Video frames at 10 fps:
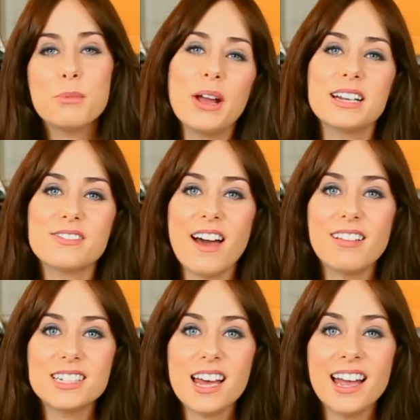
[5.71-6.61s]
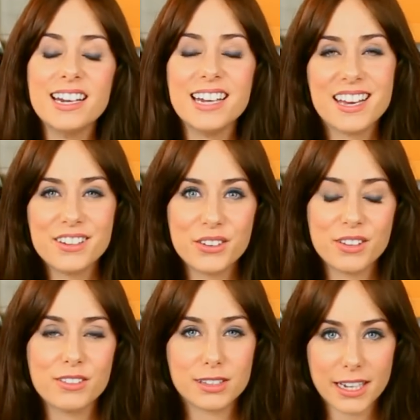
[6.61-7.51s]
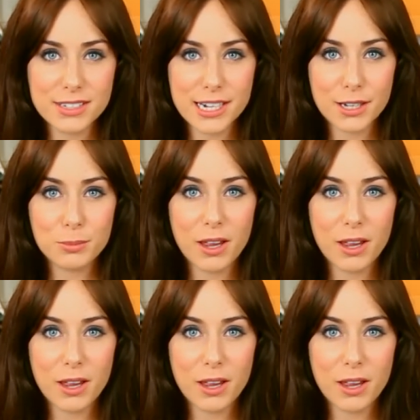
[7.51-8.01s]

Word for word: Miranda Valentine, editor of the lifestyle